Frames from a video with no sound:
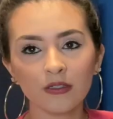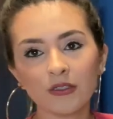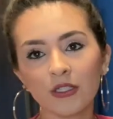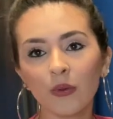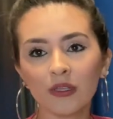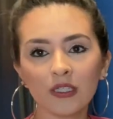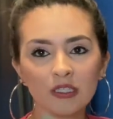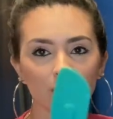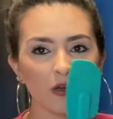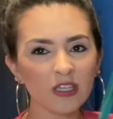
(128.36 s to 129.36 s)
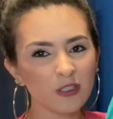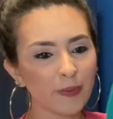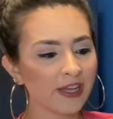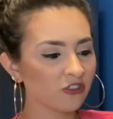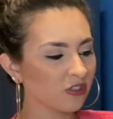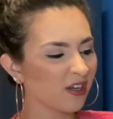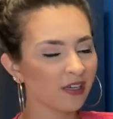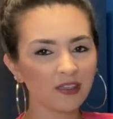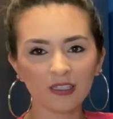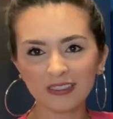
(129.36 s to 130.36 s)
So with the small spatula, I
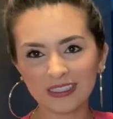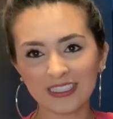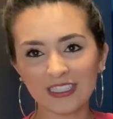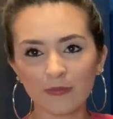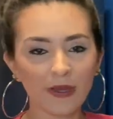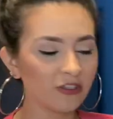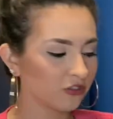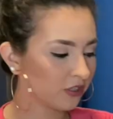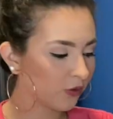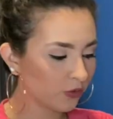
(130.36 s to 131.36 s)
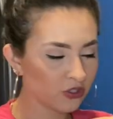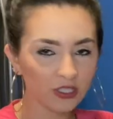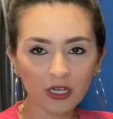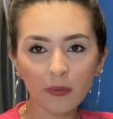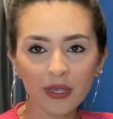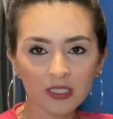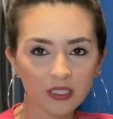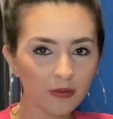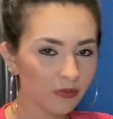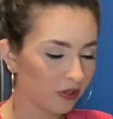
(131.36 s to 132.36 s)
think this is a spatula, we're just gonna mix
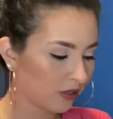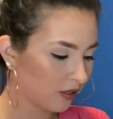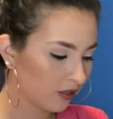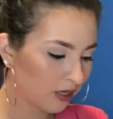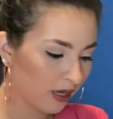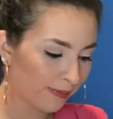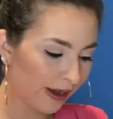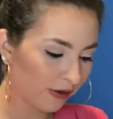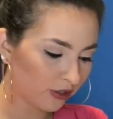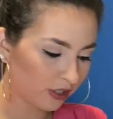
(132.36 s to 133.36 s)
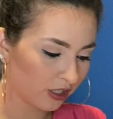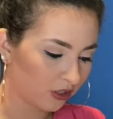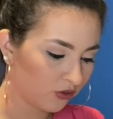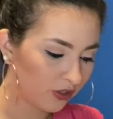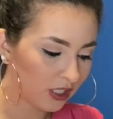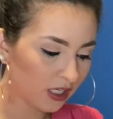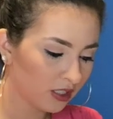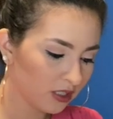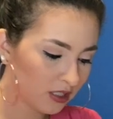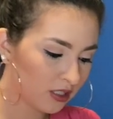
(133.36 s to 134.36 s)
up the powdered
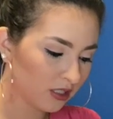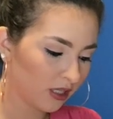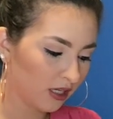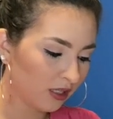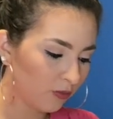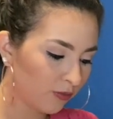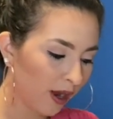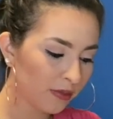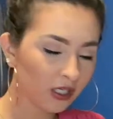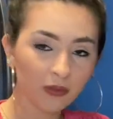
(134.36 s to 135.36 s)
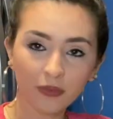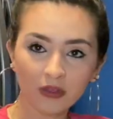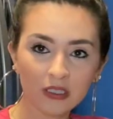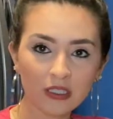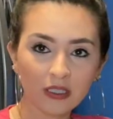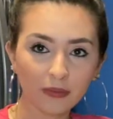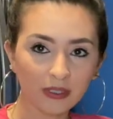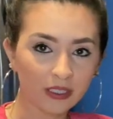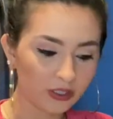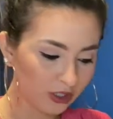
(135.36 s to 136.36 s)
ingredients, and then we're probably gonna put this in the
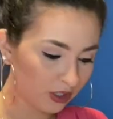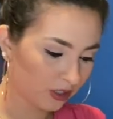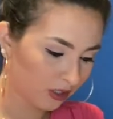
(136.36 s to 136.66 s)
blender.